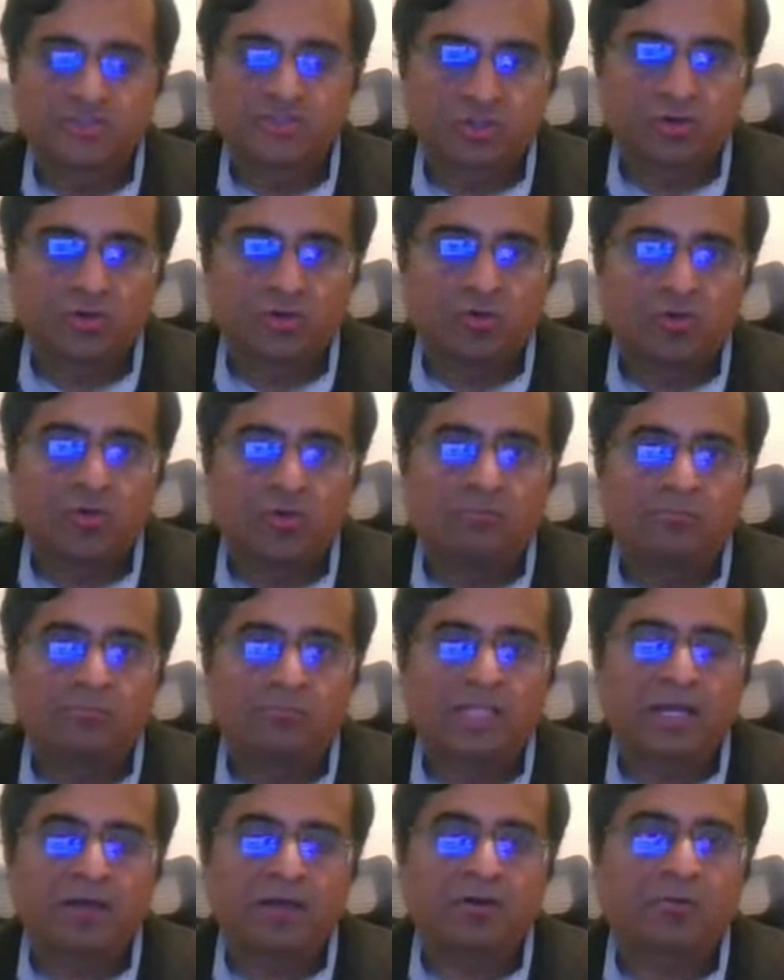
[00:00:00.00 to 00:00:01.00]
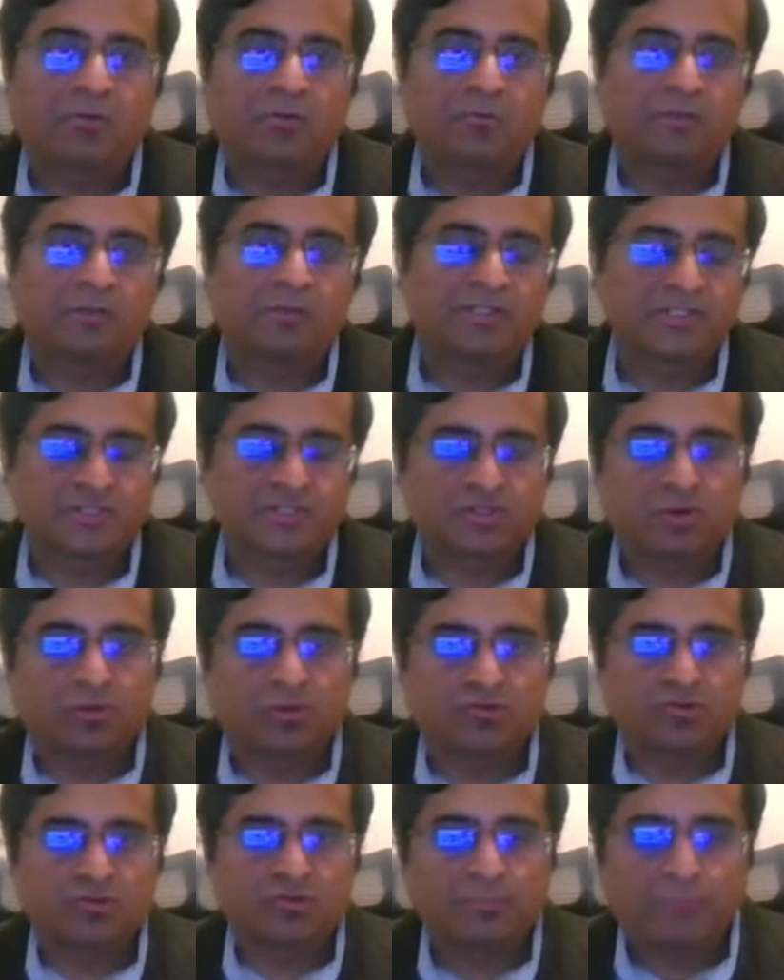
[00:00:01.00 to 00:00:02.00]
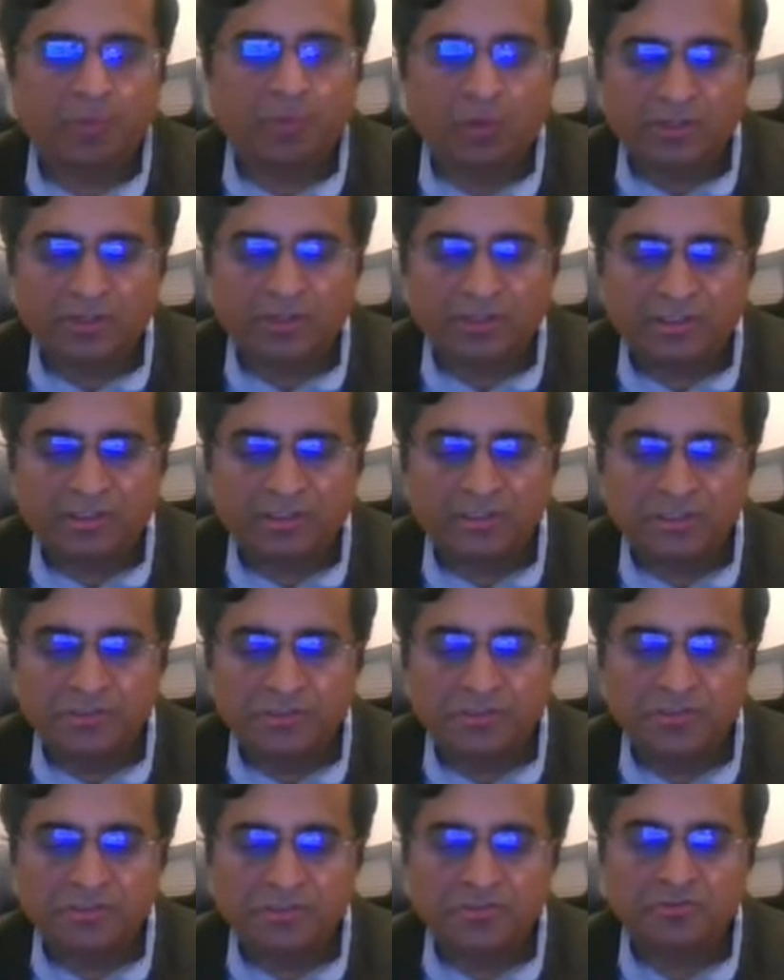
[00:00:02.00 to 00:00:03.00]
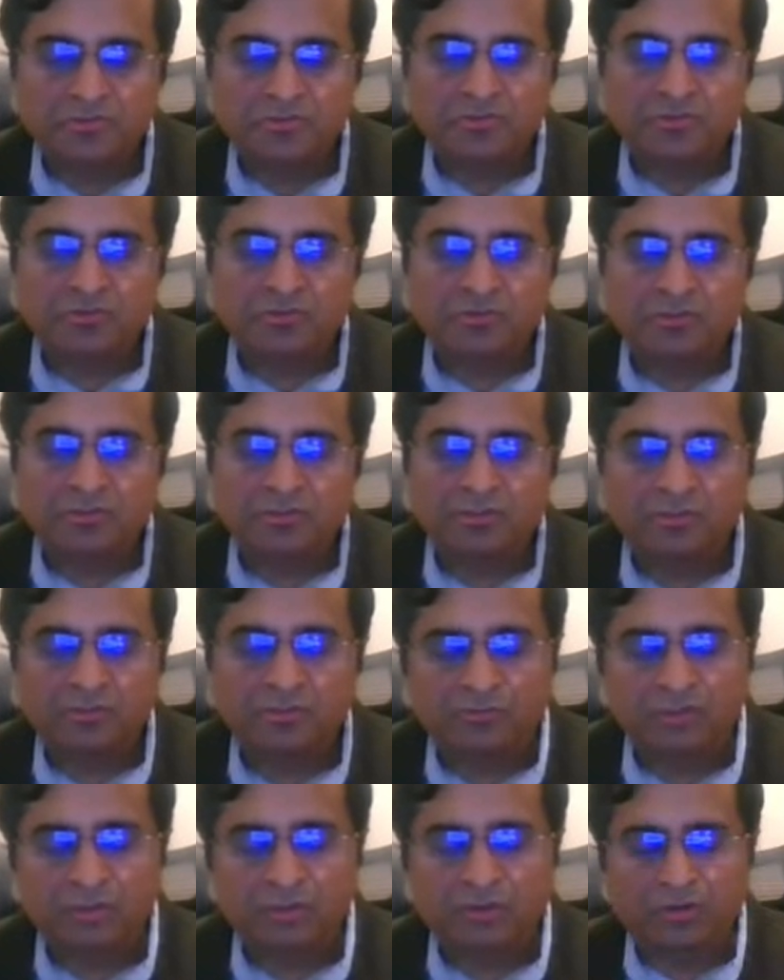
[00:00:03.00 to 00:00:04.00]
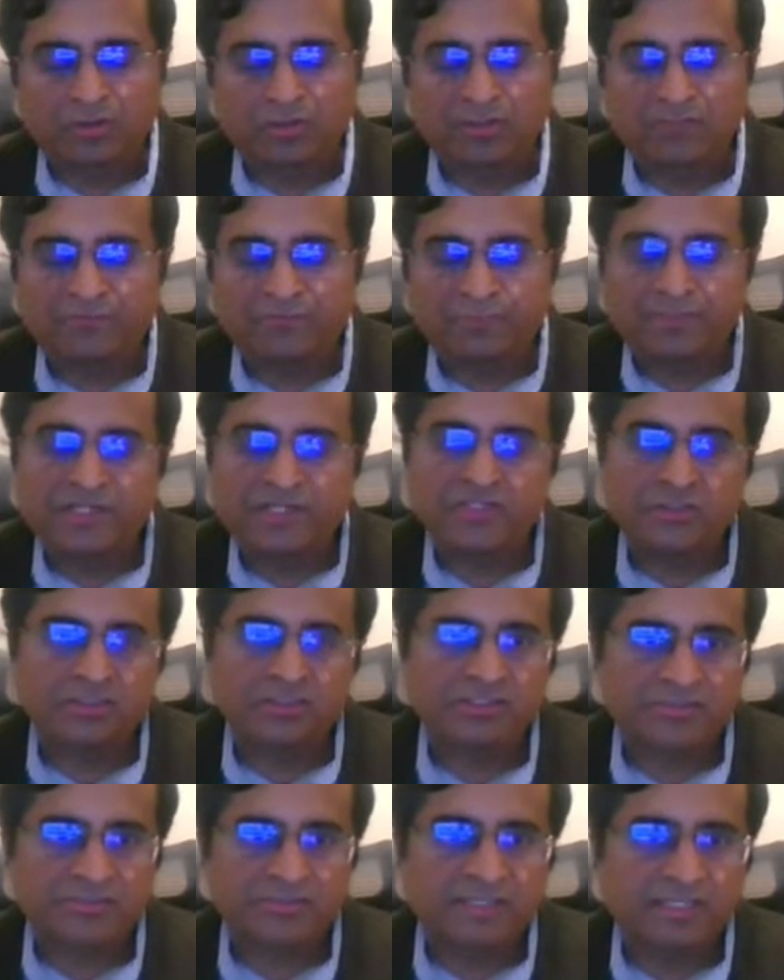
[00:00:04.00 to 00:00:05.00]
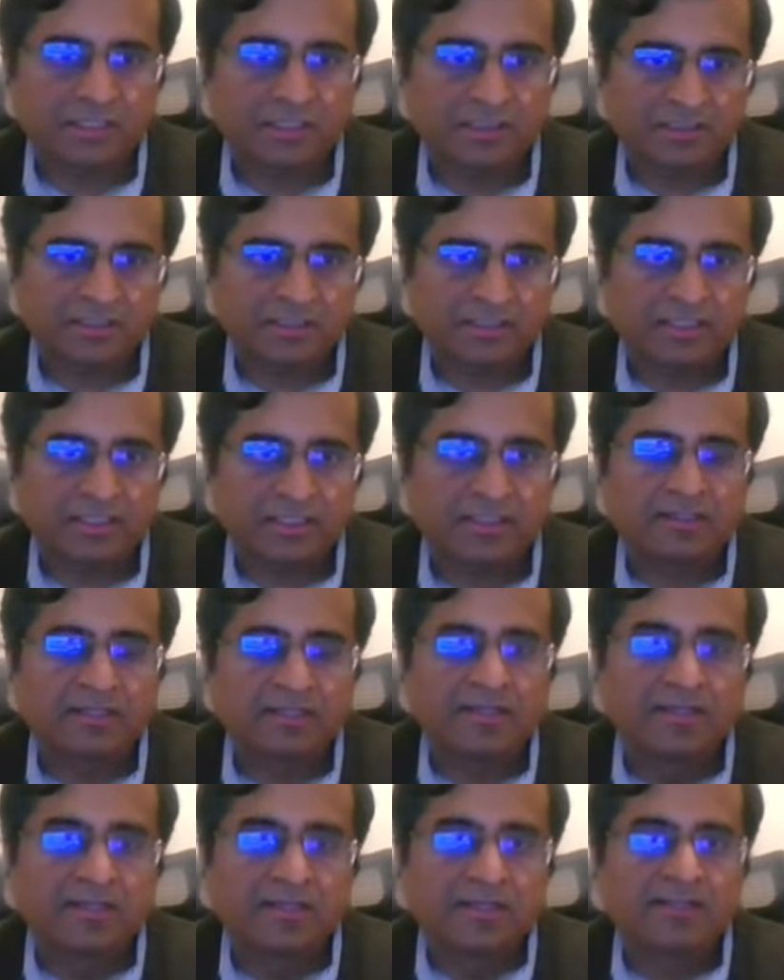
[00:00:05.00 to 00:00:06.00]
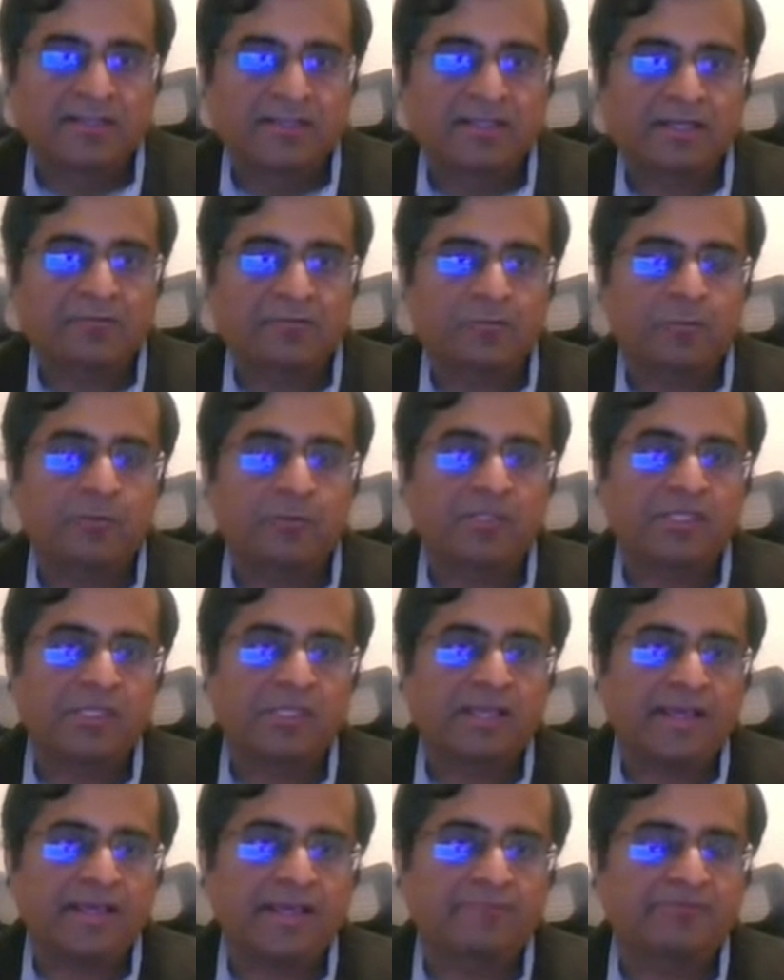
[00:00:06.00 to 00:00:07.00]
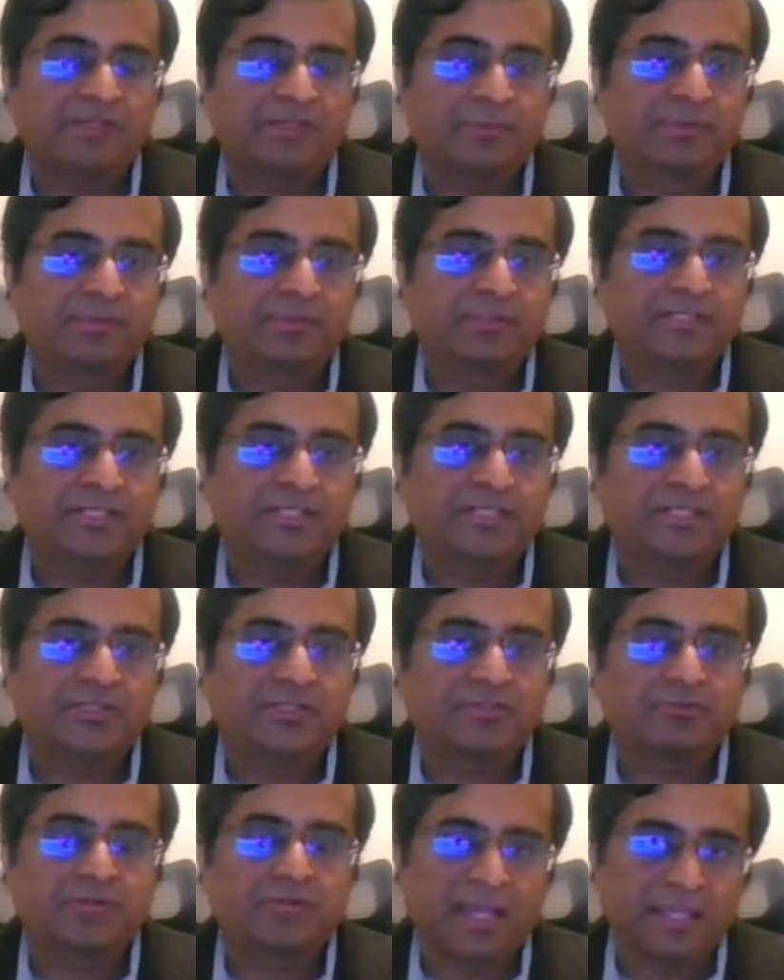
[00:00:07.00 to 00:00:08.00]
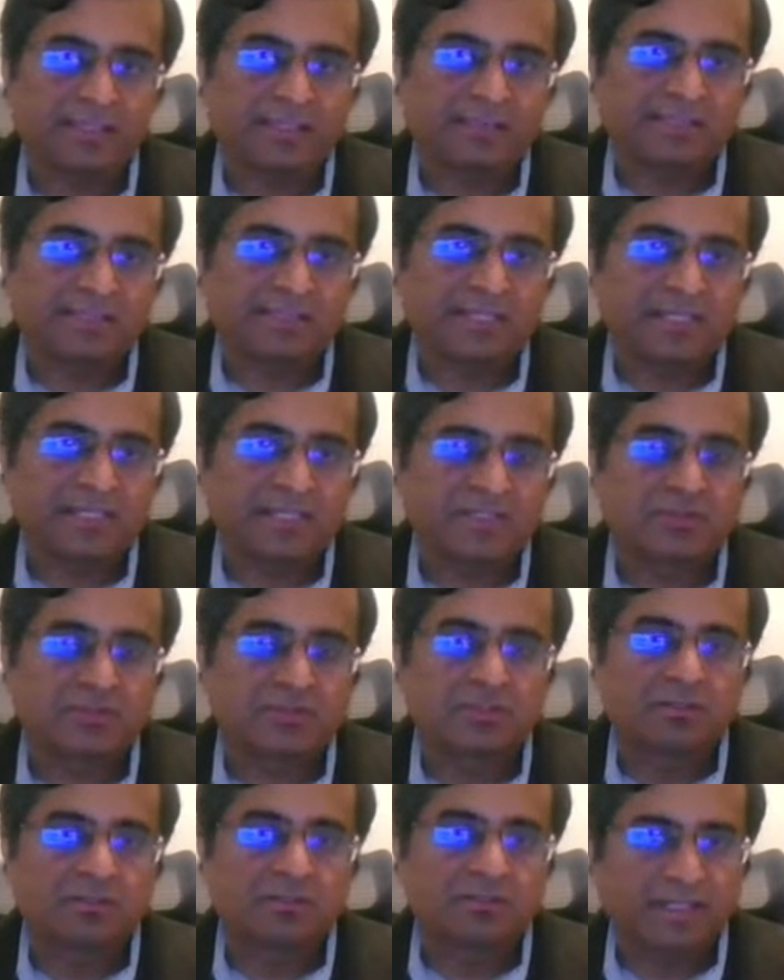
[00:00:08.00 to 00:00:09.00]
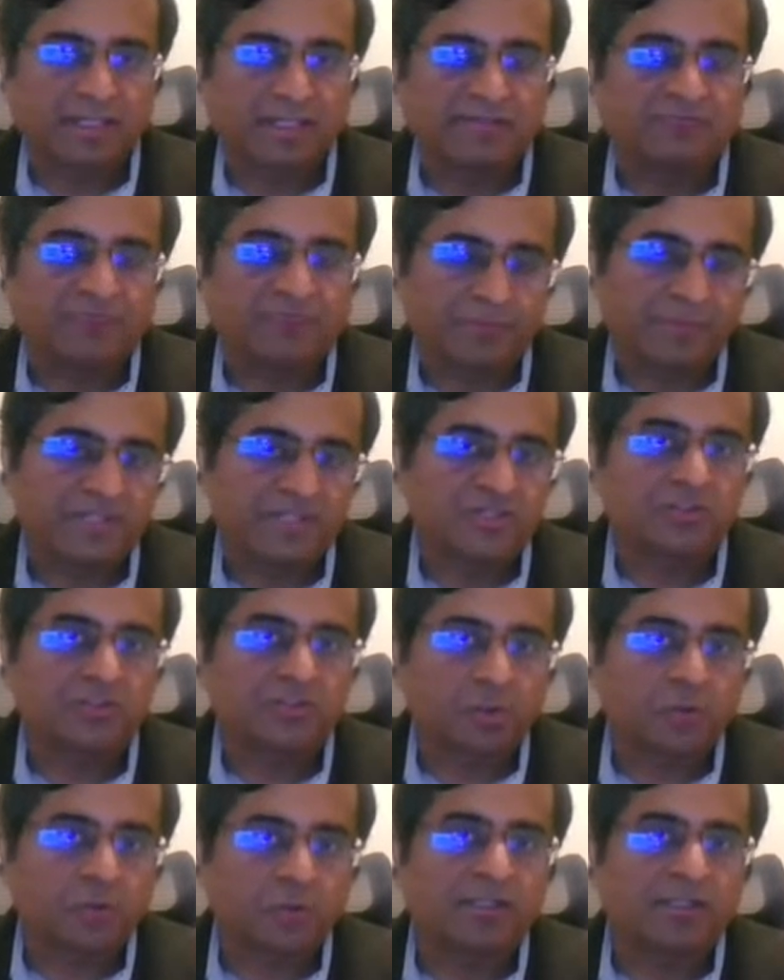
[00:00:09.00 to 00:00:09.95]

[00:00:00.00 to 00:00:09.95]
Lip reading: So now it is also important to, with all the information that is being collected, that we have the ability to analyze that information